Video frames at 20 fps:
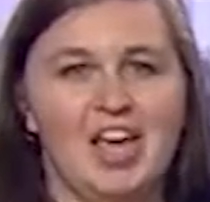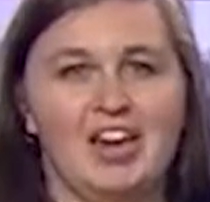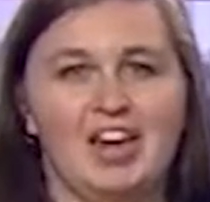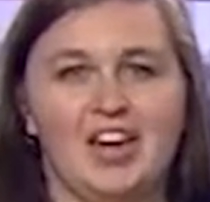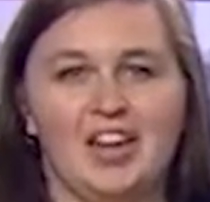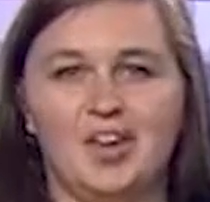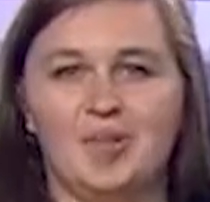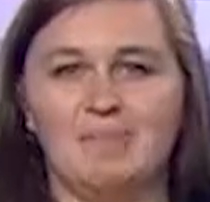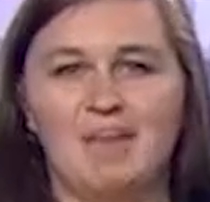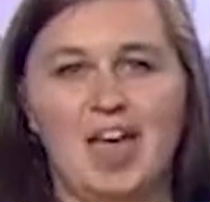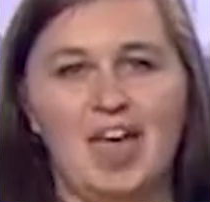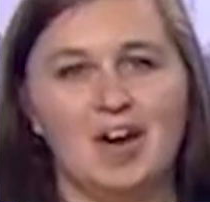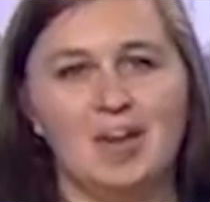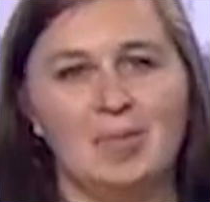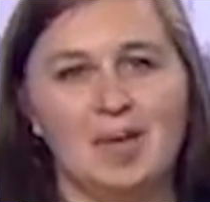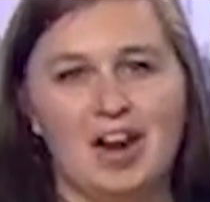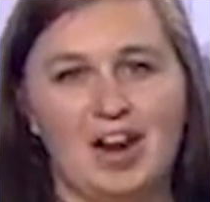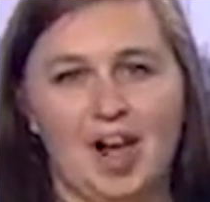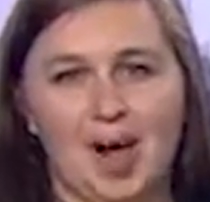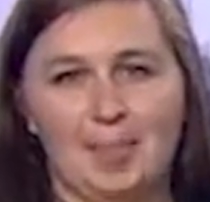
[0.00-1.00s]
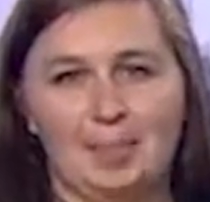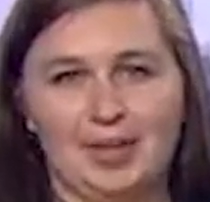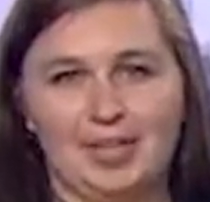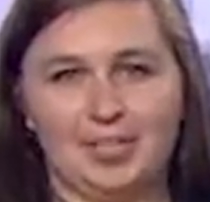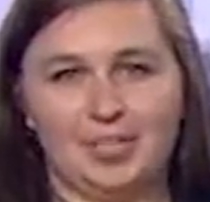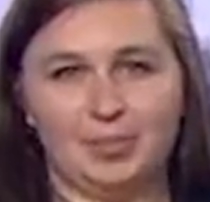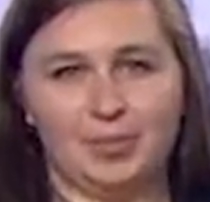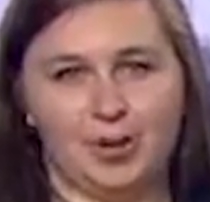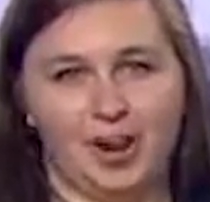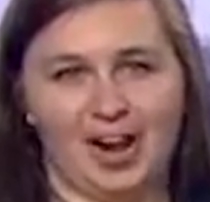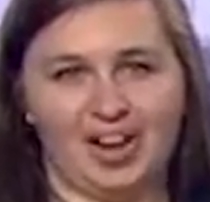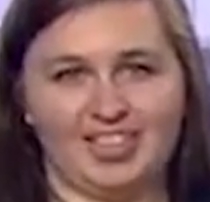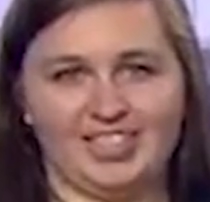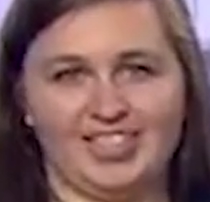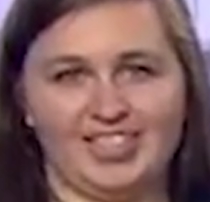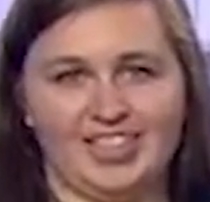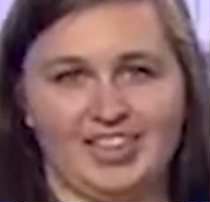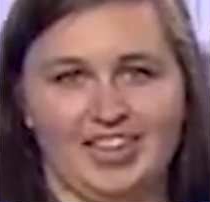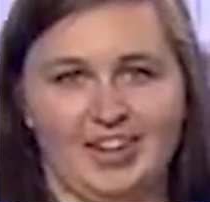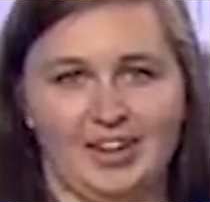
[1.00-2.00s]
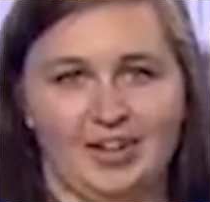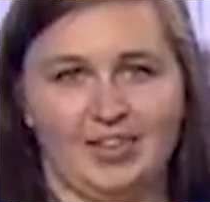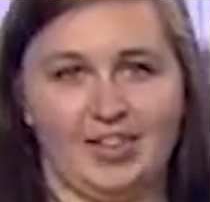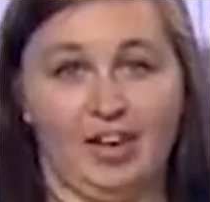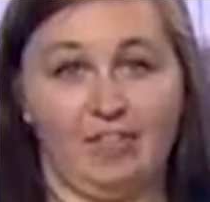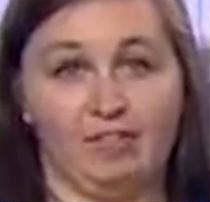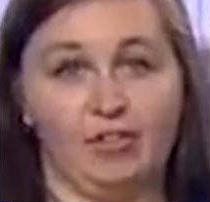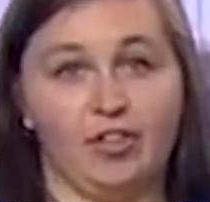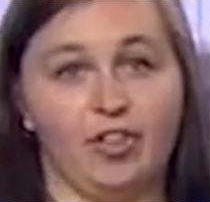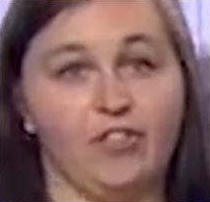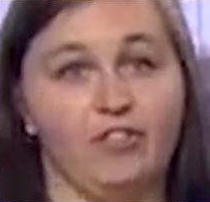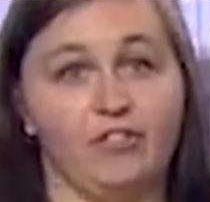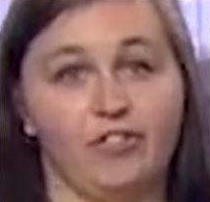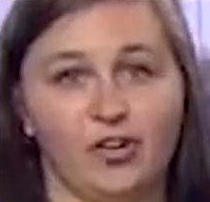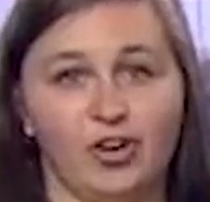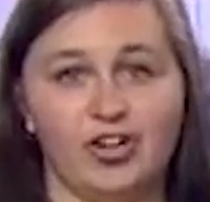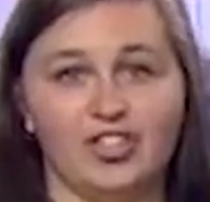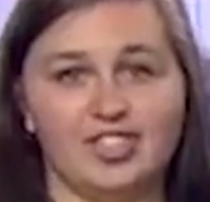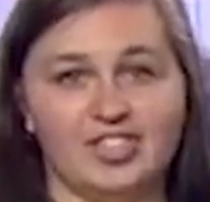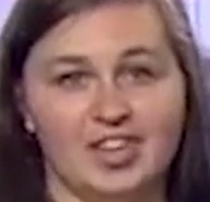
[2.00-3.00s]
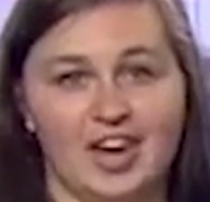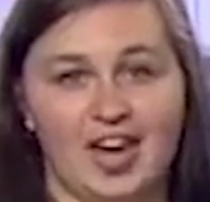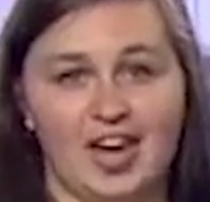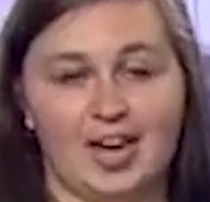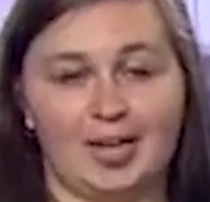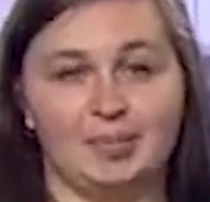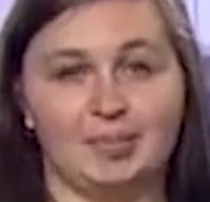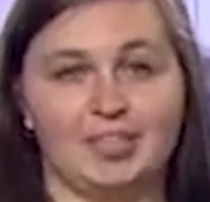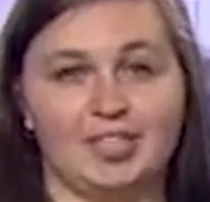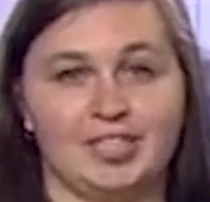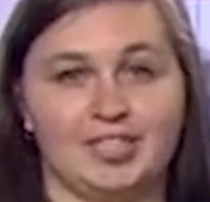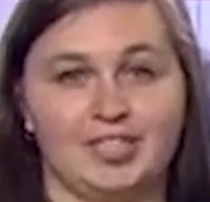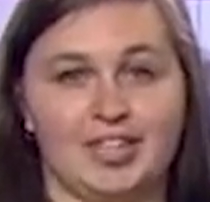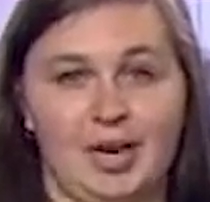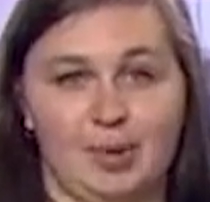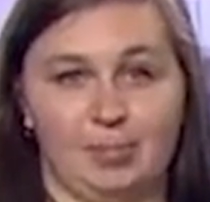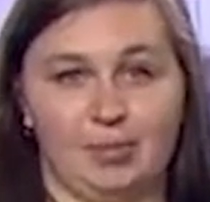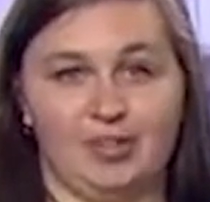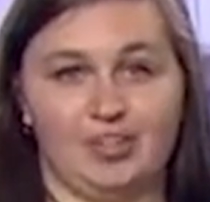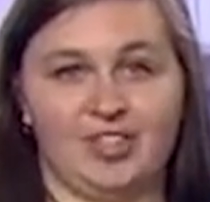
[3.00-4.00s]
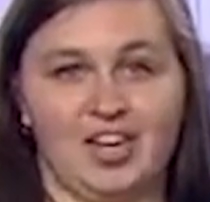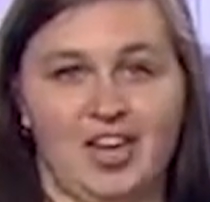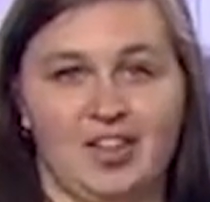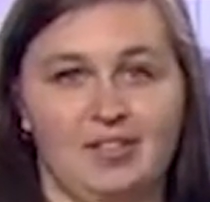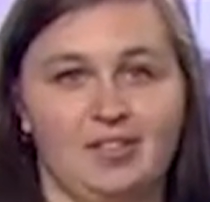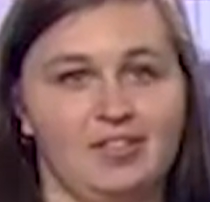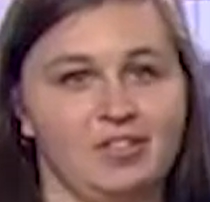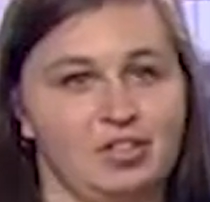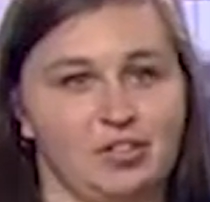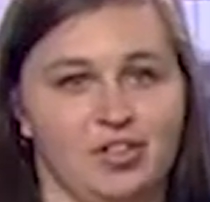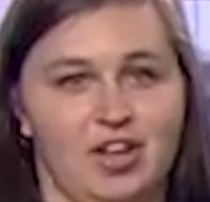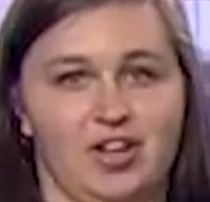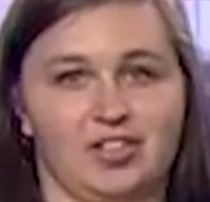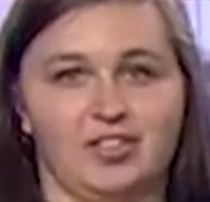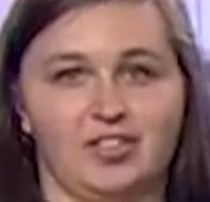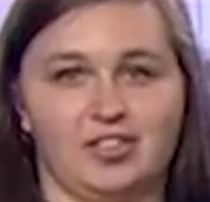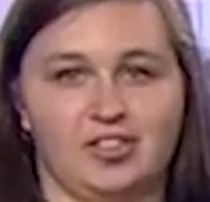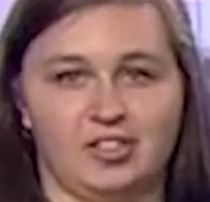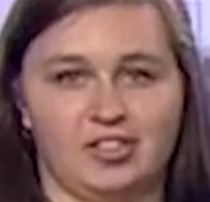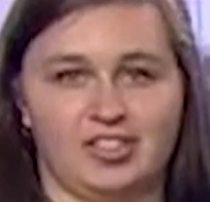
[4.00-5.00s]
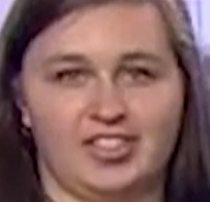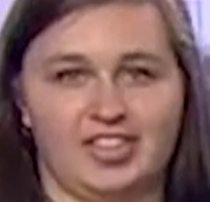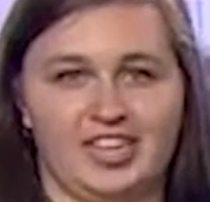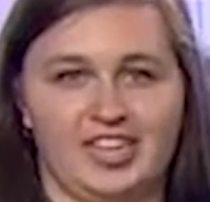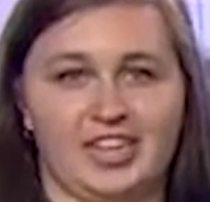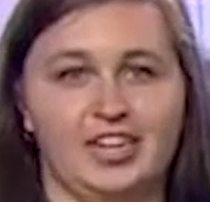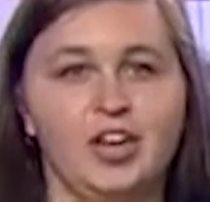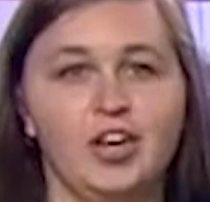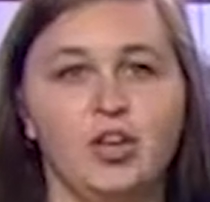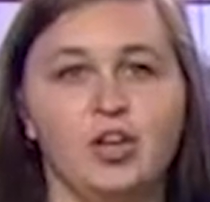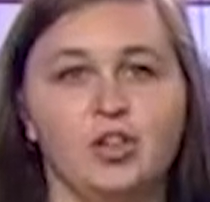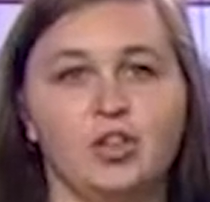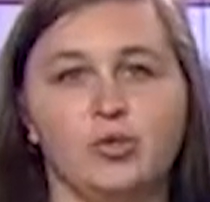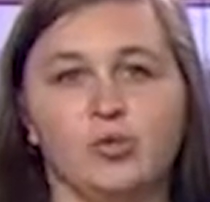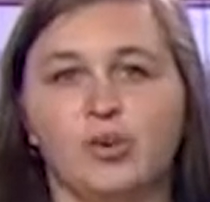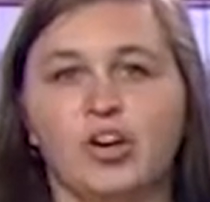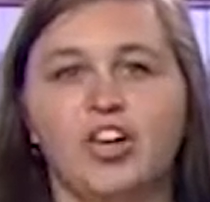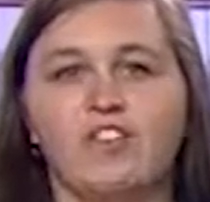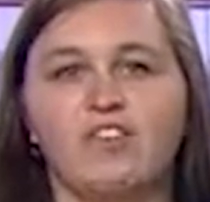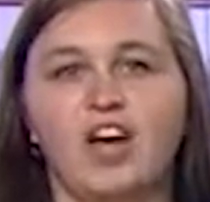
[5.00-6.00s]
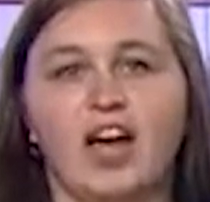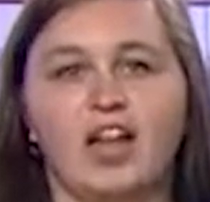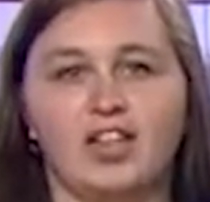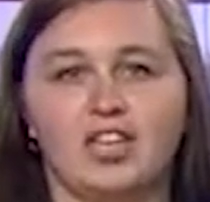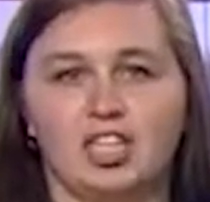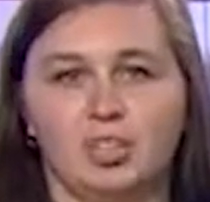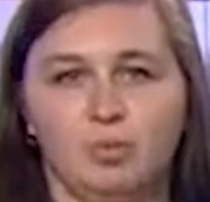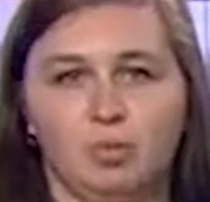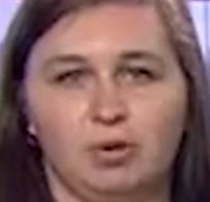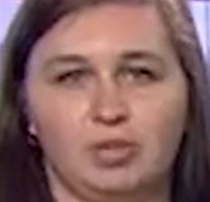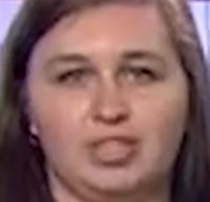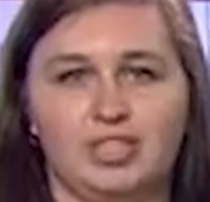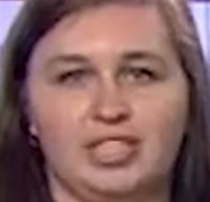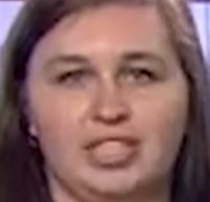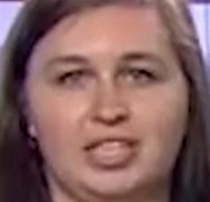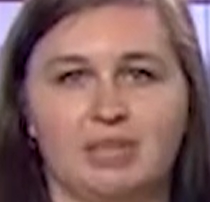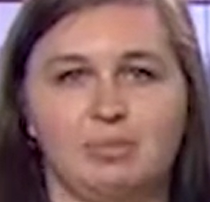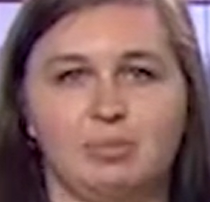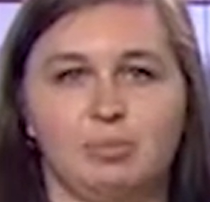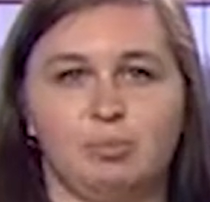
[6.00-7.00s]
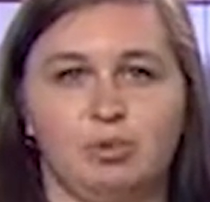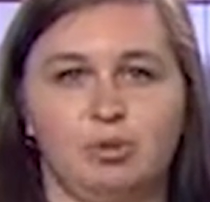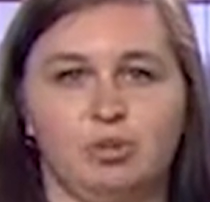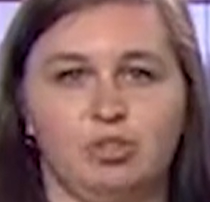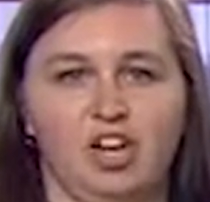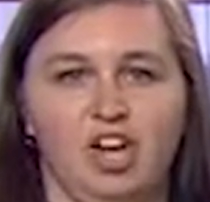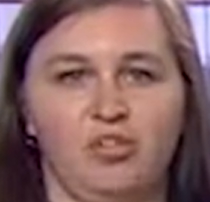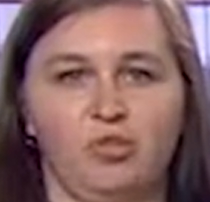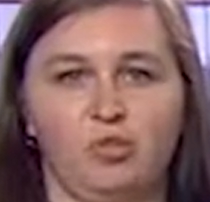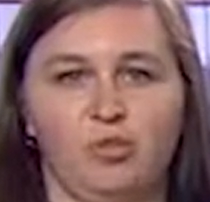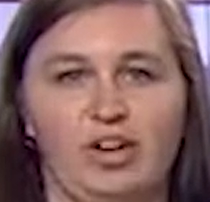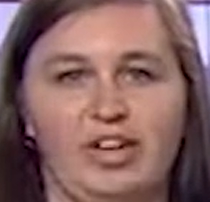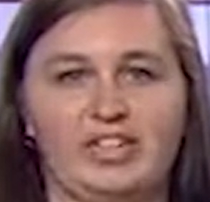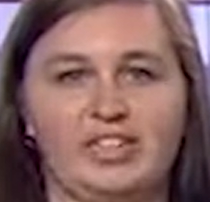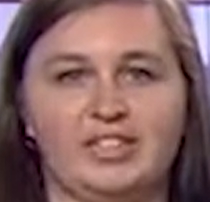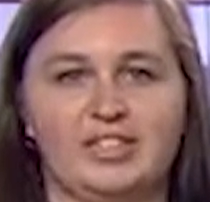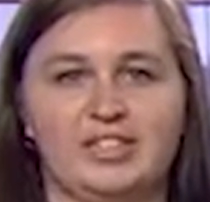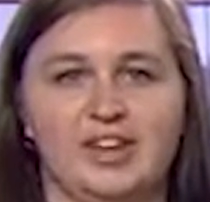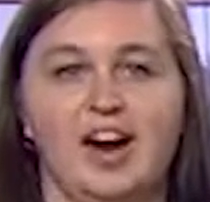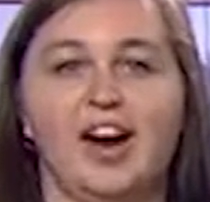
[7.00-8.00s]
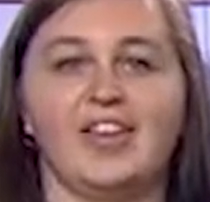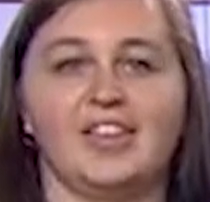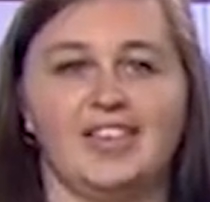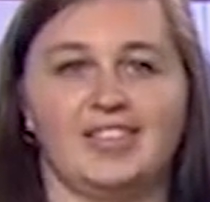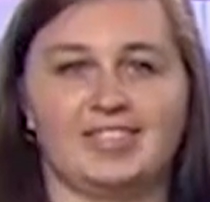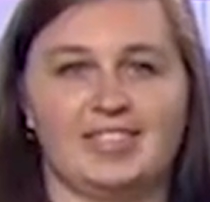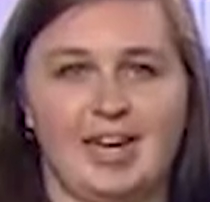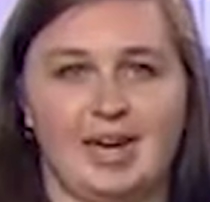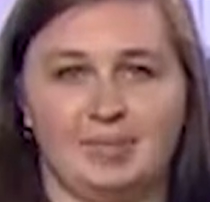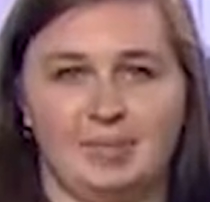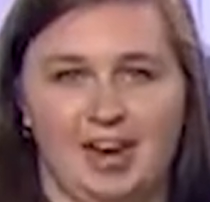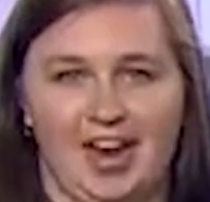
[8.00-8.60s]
Now, you may or may not be surprised to hear that for the first time since April 10th, 2013, 3 Valley sports teams pulled off wins on the same